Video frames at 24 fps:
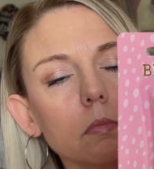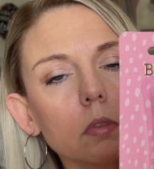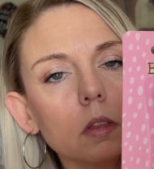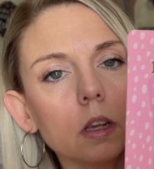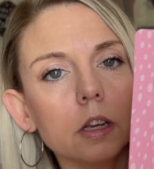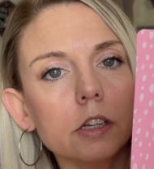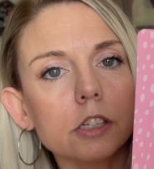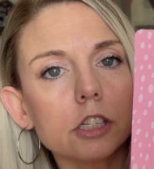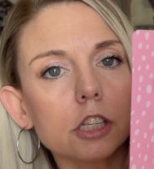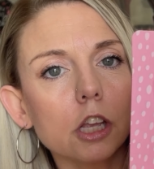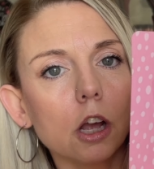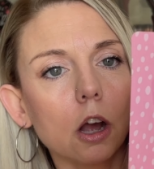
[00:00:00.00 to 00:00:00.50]

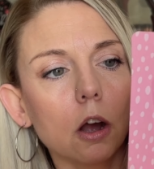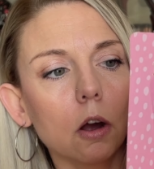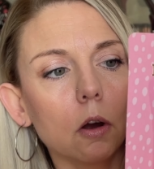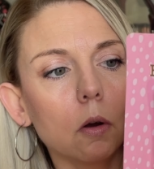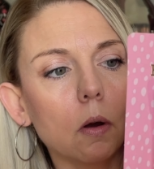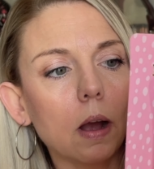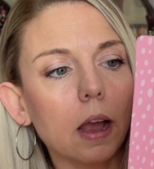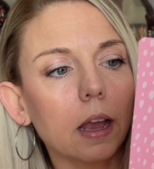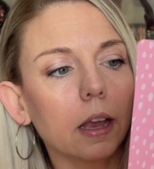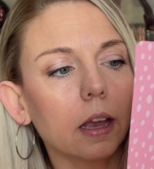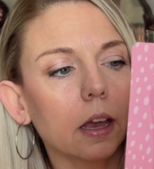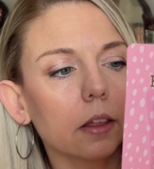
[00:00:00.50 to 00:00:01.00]
So
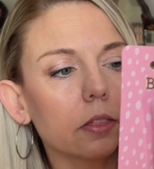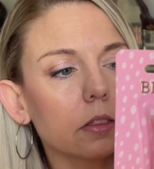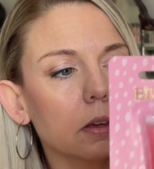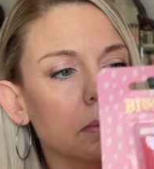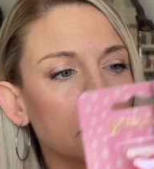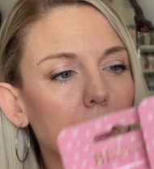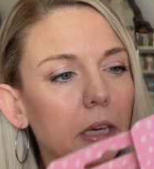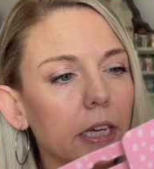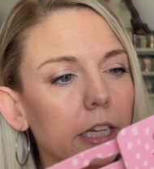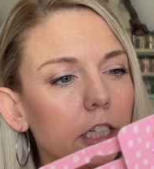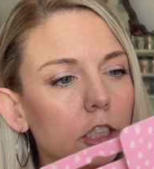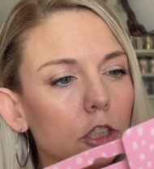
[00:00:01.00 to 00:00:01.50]
I got them
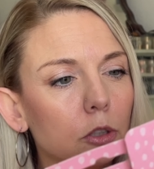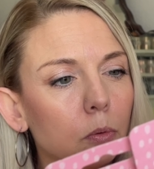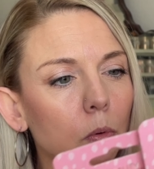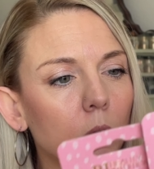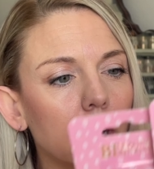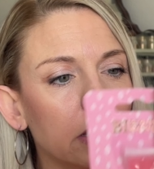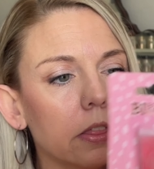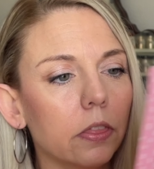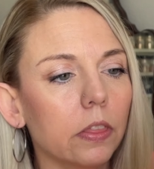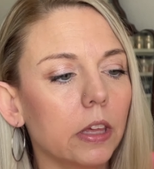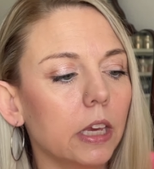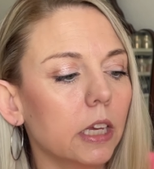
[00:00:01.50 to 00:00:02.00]
each one
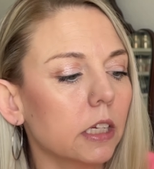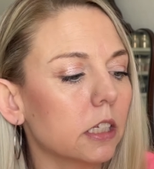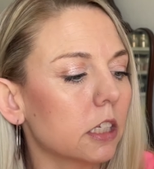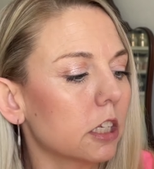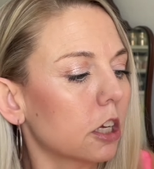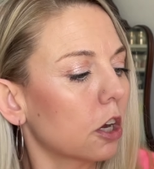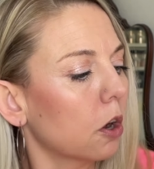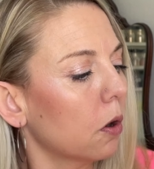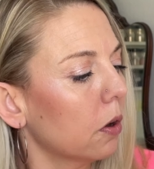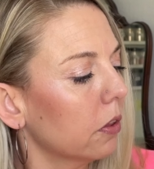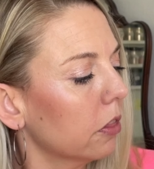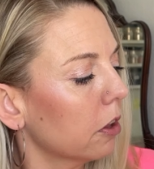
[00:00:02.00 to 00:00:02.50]
of these to
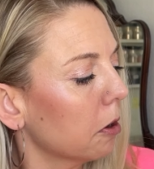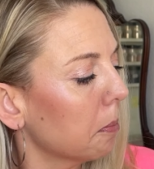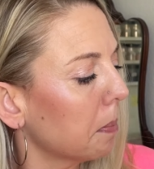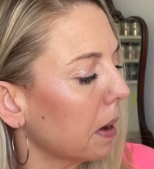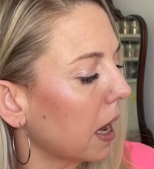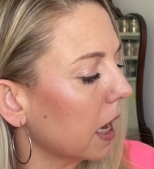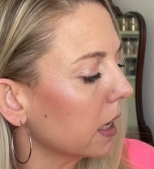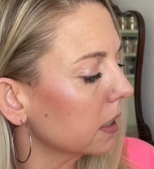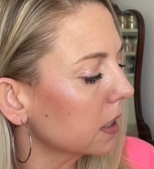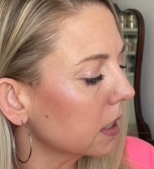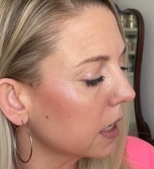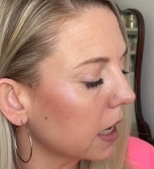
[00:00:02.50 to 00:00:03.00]
go in their
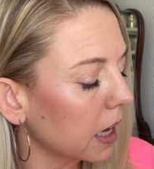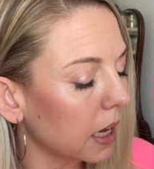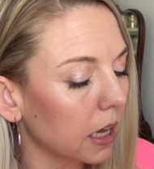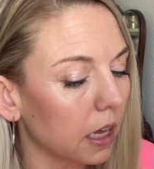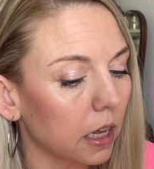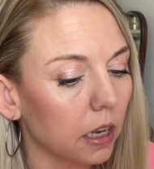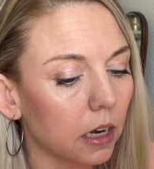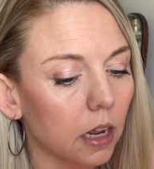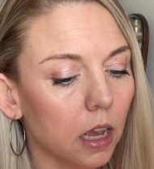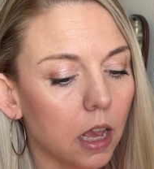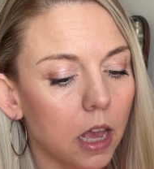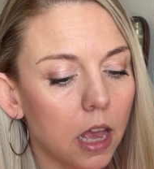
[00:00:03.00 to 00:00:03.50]

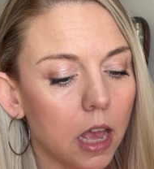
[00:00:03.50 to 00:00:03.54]
basket.